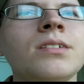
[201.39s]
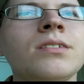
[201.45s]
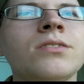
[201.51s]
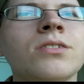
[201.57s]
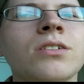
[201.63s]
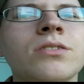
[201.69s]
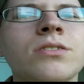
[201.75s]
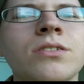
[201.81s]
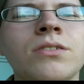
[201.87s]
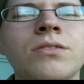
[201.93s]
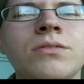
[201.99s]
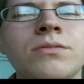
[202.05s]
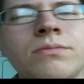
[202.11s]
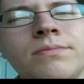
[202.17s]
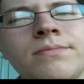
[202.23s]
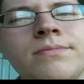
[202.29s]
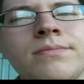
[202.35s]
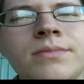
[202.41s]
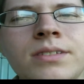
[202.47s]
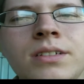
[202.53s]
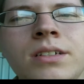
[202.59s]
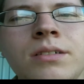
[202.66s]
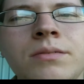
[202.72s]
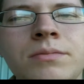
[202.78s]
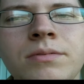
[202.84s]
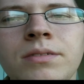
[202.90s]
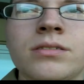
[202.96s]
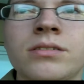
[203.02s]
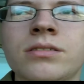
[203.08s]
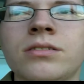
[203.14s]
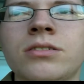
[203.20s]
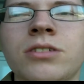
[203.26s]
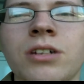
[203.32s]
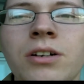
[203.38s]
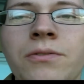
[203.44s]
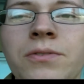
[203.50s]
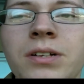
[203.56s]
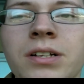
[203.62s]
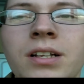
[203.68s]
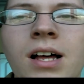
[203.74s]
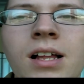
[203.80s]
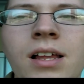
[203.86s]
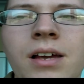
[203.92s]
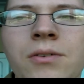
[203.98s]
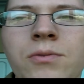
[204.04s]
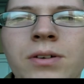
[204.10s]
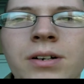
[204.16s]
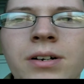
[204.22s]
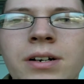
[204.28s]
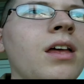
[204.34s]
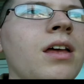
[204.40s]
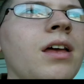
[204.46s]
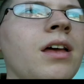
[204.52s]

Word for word: it's also starting to feel a lot like winter.